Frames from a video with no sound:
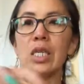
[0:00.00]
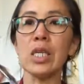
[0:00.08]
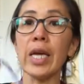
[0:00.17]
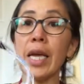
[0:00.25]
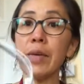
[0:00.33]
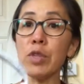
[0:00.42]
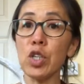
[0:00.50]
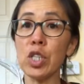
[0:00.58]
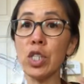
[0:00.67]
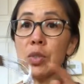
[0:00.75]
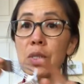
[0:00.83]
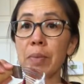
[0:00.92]
Okay, you're going to
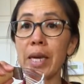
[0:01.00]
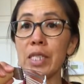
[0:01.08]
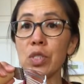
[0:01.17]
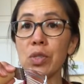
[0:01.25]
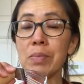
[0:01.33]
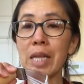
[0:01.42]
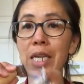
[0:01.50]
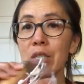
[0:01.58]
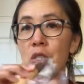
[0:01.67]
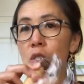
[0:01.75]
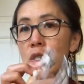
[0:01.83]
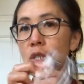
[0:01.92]
use a pastry
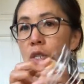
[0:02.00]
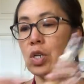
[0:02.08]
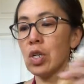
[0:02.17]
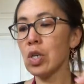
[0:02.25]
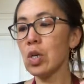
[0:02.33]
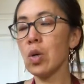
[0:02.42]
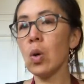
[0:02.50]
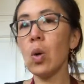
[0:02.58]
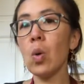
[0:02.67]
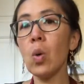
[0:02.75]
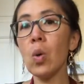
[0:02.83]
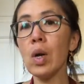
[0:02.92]
blender
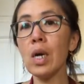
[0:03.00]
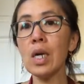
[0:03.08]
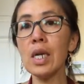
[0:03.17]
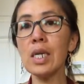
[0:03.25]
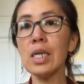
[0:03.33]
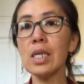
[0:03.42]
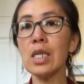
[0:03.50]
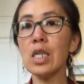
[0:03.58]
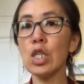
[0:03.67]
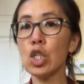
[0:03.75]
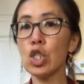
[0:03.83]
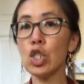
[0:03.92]
or
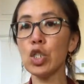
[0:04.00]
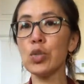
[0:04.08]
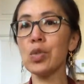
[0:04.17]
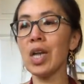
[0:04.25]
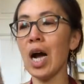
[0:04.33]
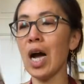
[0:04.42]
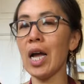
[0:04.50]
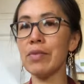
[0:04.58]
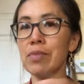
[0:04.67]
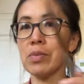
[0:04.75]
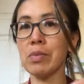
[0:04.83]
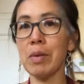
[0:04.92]
2
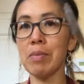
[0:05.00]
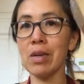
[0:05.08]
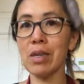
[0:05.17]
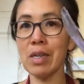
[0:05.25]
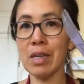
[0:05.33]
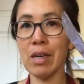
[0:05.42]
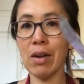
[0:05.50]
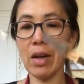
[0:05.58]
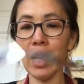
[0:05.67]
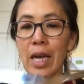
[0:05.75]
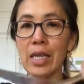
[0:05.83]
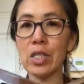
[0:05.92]
knives, remember.
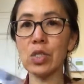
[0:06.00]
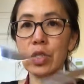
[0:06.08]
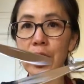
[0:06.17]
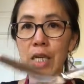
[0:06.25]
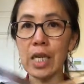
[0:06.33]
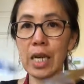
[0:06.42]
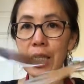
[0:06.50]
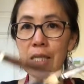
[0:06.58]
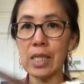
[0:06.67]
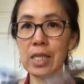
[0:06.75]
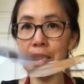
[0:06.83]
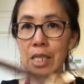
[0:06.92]
Okay, so you can cut
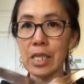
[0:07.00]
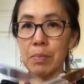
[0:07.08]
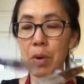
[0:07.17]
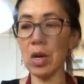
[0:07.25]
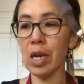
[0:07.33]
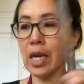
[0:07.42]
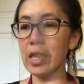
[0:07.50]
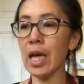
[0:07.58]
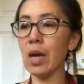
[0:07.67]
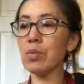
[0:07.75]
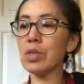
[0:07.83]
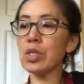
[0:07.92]
it apart like
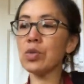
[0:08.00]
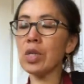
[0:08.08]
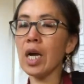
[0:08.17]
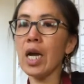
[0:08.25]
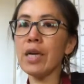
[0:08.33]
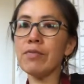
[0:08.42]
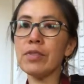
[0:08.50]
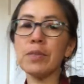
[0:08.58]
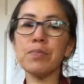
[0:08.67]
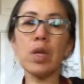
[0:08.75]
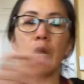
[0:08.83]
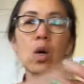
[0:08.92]
that with 2 knives,
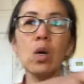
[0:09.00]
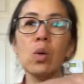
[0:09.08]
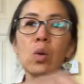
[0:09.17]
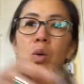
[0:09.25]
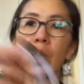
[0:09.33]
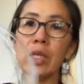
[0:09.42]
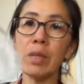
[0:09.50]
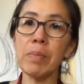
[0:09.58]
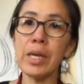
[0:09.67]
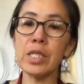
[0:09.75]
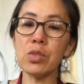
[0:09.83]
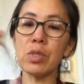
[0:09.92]
or the
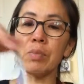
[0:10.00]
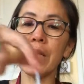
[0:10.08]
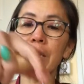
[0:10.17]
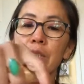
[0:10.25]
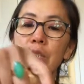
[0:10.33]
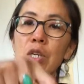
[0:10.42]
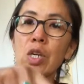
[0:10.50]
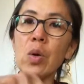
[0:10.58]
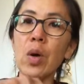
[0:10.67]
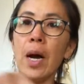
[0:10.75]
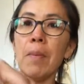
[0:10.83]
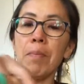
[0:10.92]
pastry blender, you can go
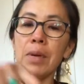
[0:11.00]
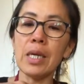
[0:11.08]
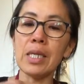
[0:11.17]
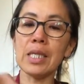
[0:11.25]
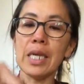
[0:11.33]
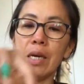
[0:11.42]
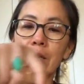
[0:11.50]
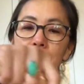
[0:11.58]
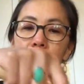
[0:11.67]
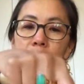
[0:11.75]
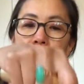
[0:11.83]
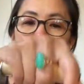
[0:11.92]
up and down
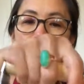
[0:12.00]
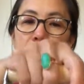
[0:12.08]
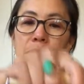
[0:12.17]
motion.